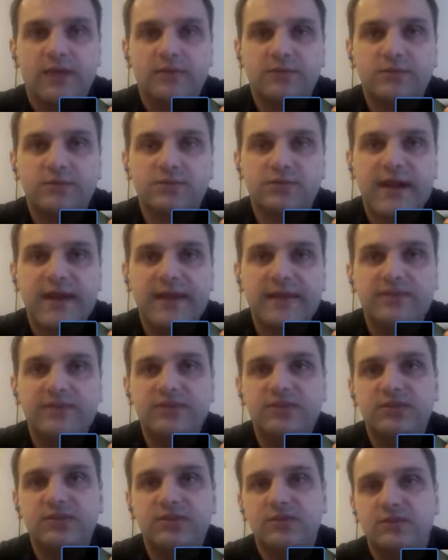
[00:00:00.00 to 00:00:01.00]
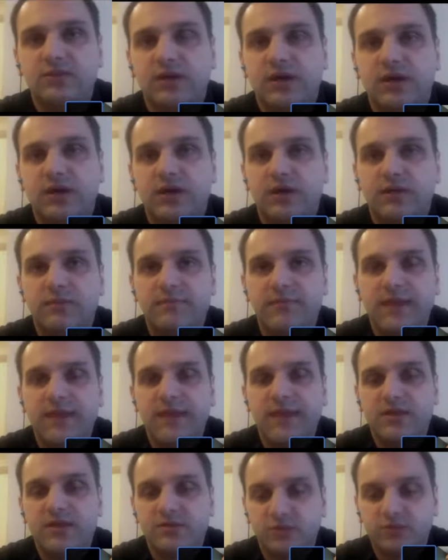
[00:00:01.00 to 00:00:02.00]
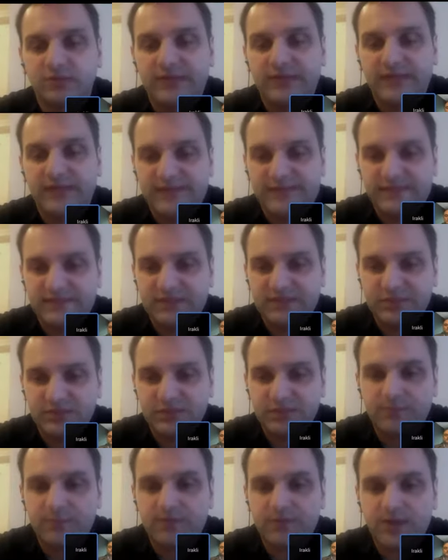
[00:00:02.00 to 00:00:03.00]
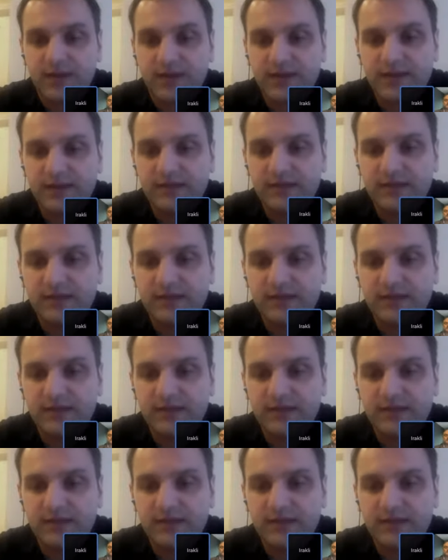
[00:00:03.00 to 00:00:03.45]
try to make raw data into a product.